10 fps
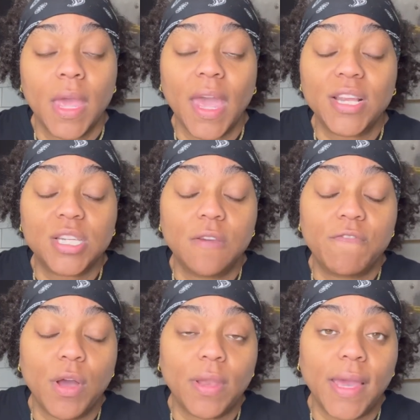And she
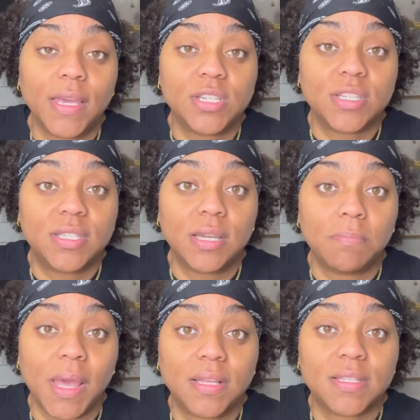felt like it just didn't
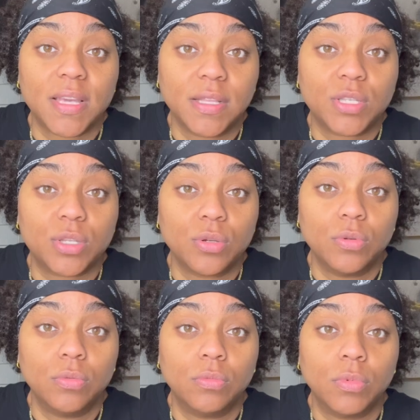make sense
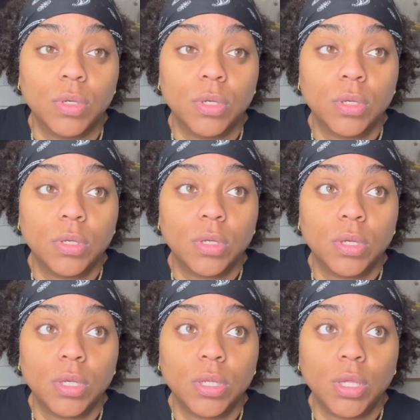to,
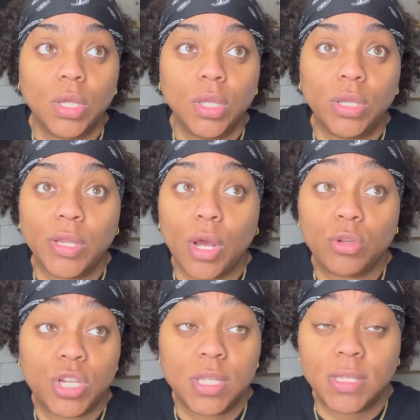you know,
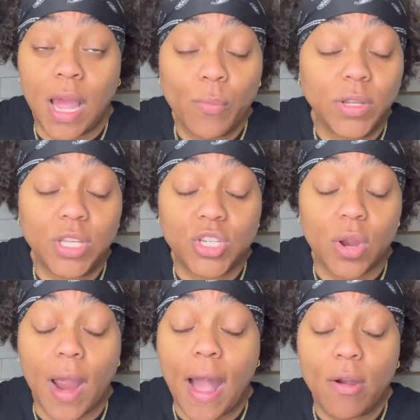she's not really
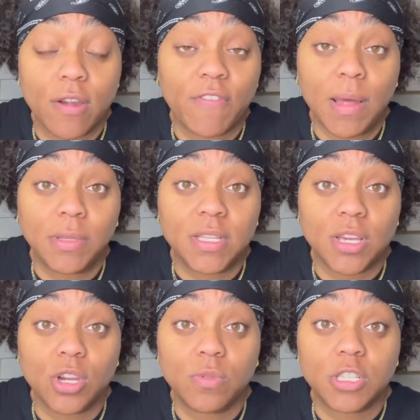sure how her family is
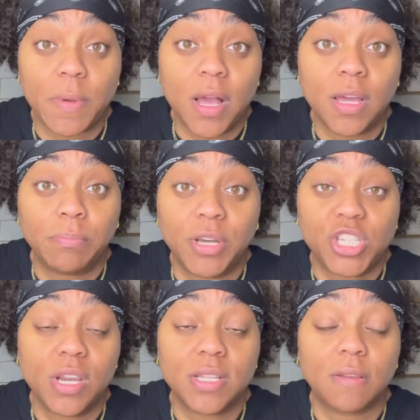going to respond, but
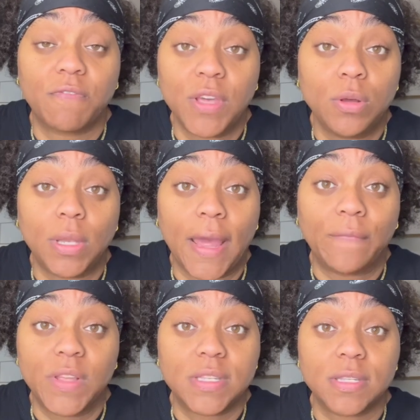she doesn't feel
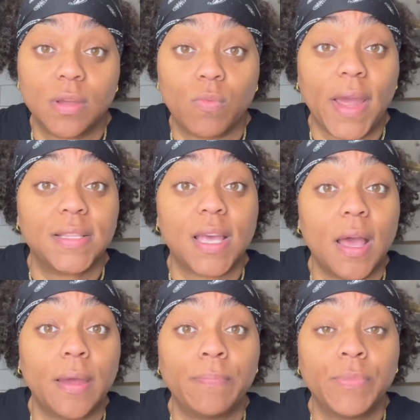like this is the right
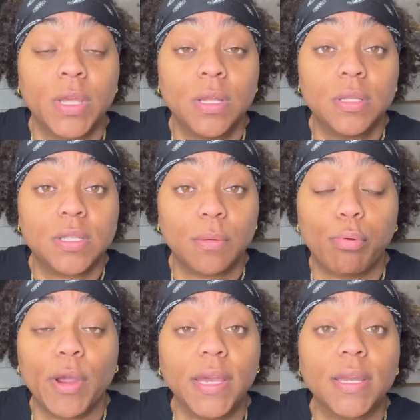time to
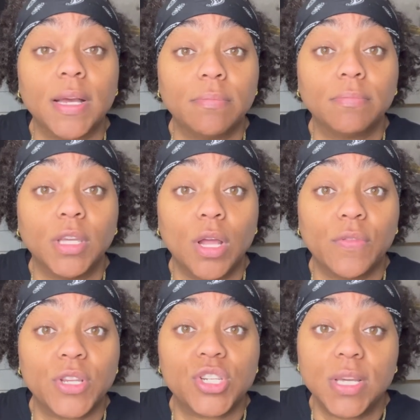bring it up, you know,
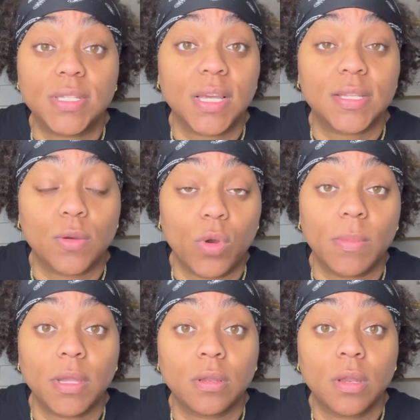that she's into
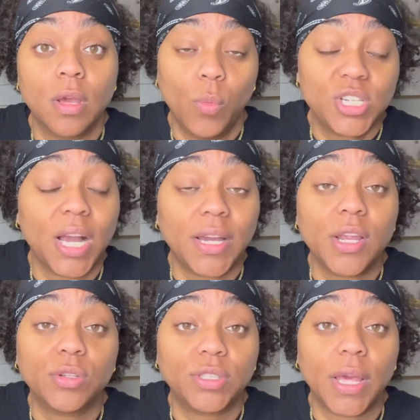women, which I can
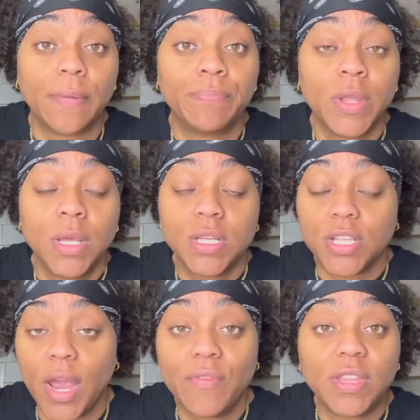understand.
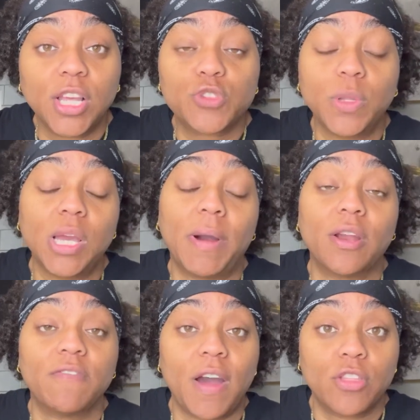So everything is really about
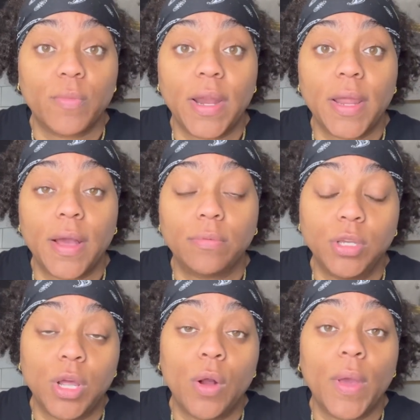her father right now,
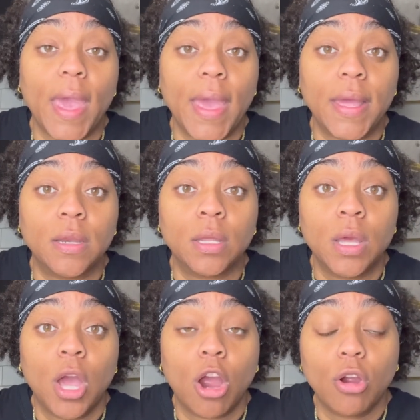you know, and
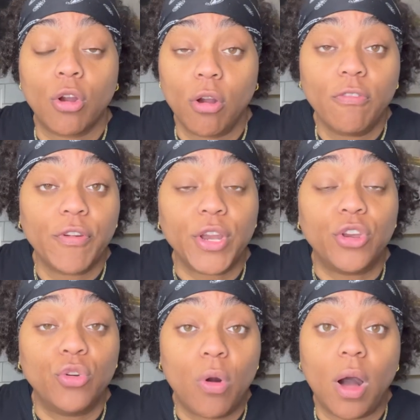her girlfriend
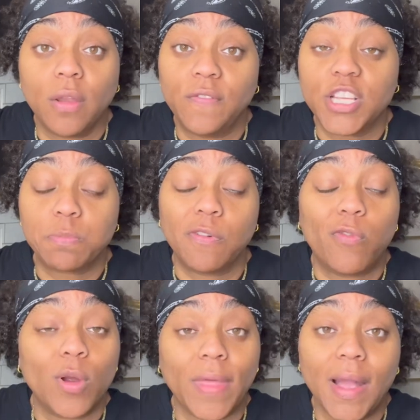knew all of this
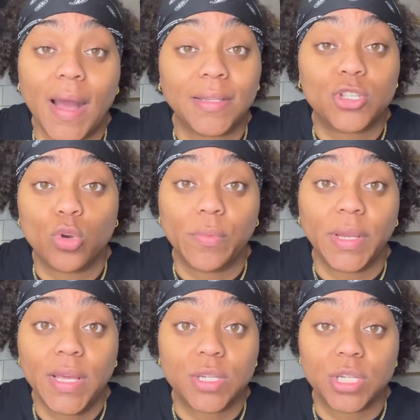before they got into a
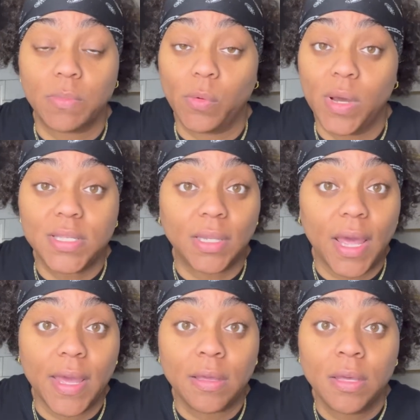relationship. It wasn't
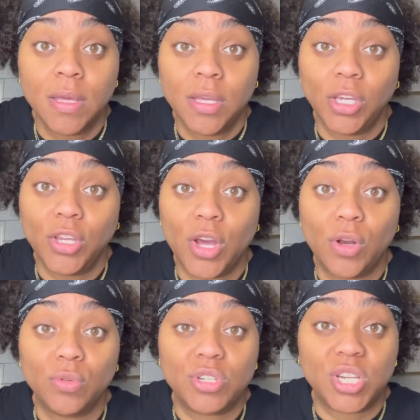like, you
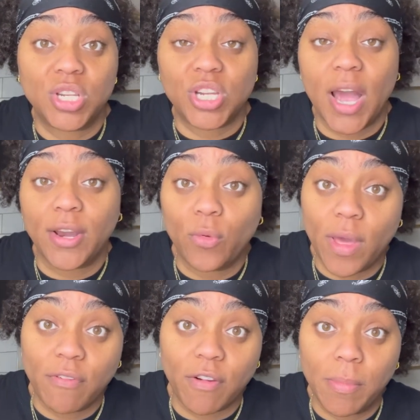know, she shied
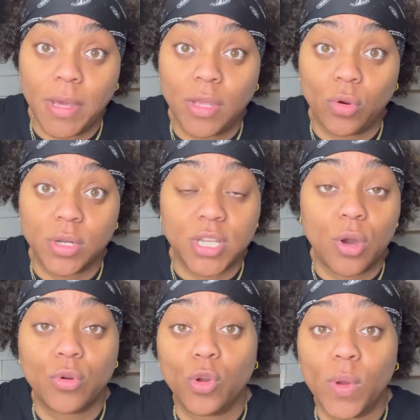away from it or
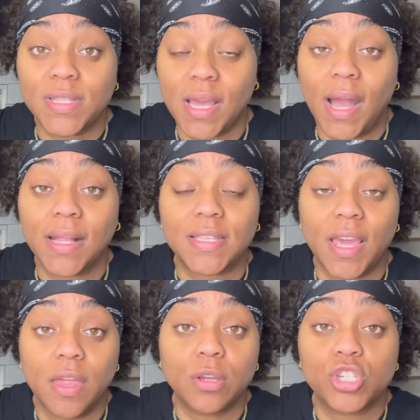told her once they got
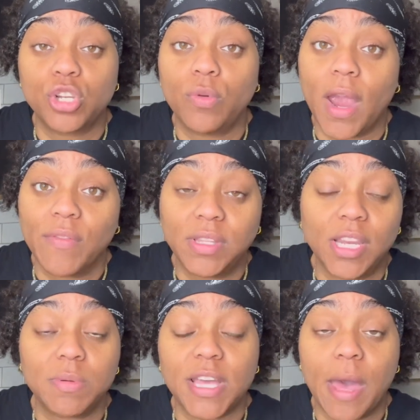together. She knew everything
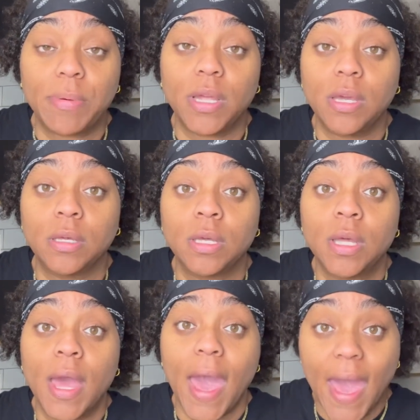that was happening
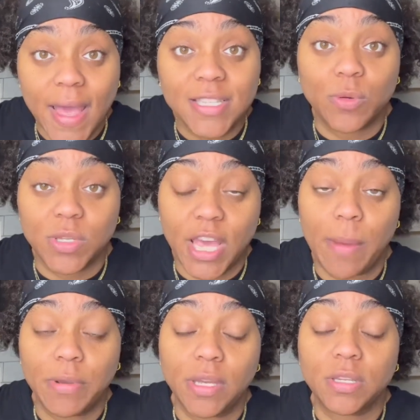as it was
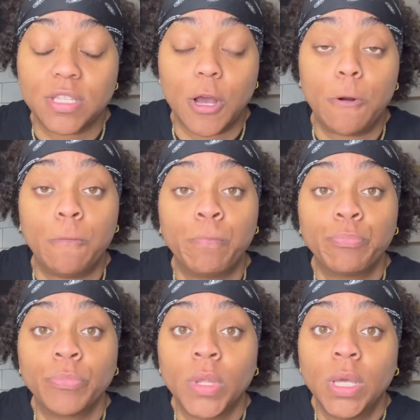happening. So,
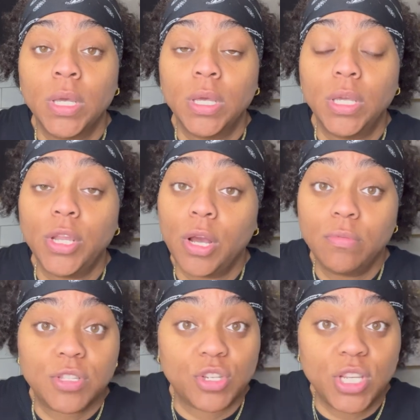you
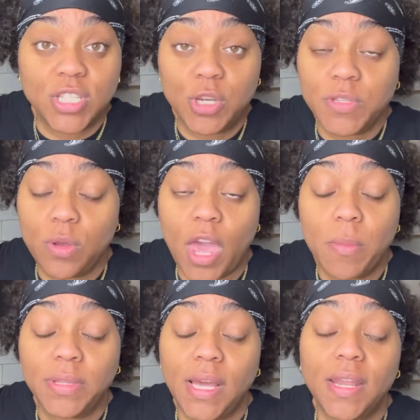know, so she still was okay
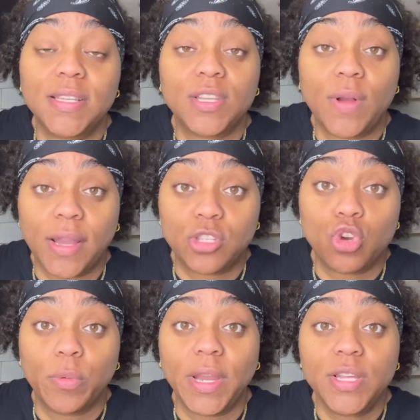with that. They still got
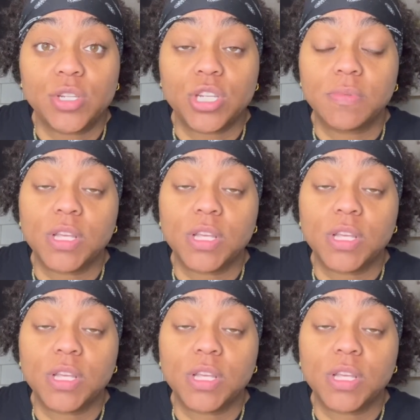into a relationship.